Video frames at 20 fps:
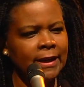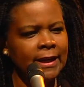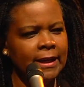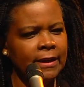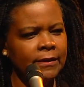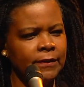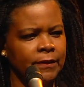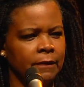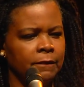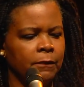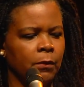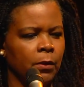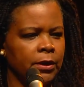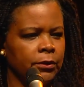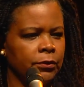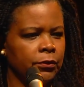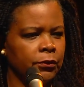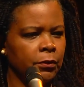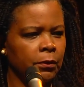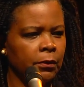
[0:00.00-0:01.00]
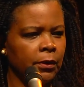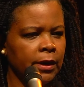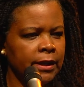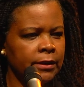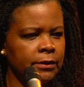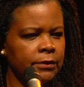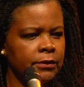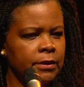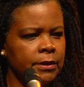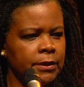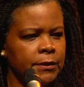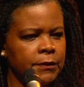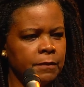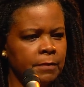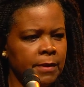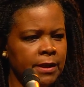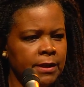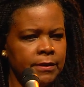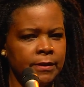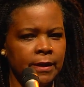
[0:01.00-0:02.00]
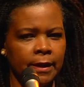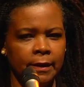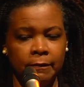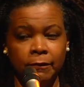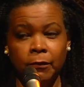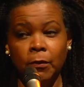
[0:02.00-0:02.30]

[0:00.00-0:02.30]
easy for historians to dismiss and